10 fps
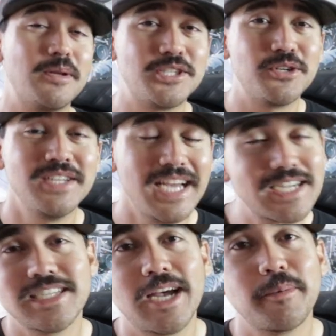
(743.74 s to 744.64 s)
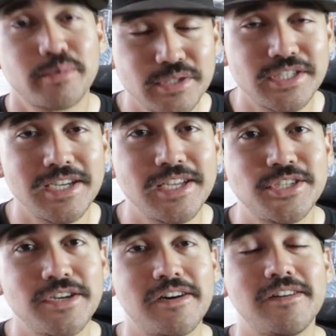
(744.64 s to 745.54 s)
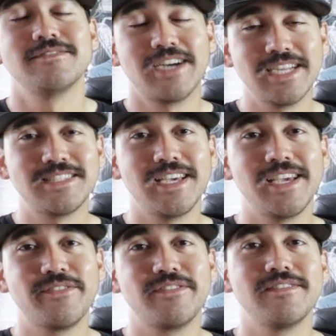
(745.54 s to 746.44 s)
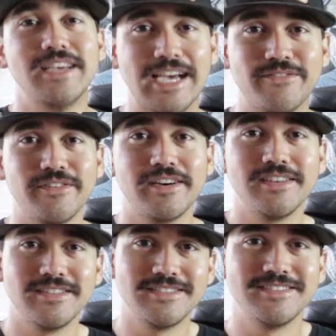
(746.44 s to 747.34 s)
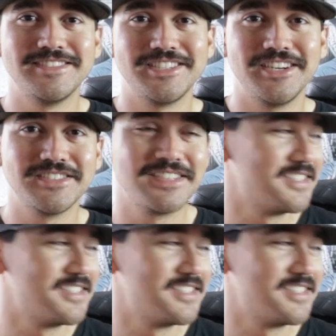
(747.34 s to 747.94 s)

And until next time, appreciate y'all. Ride safe, have fun. Cheers.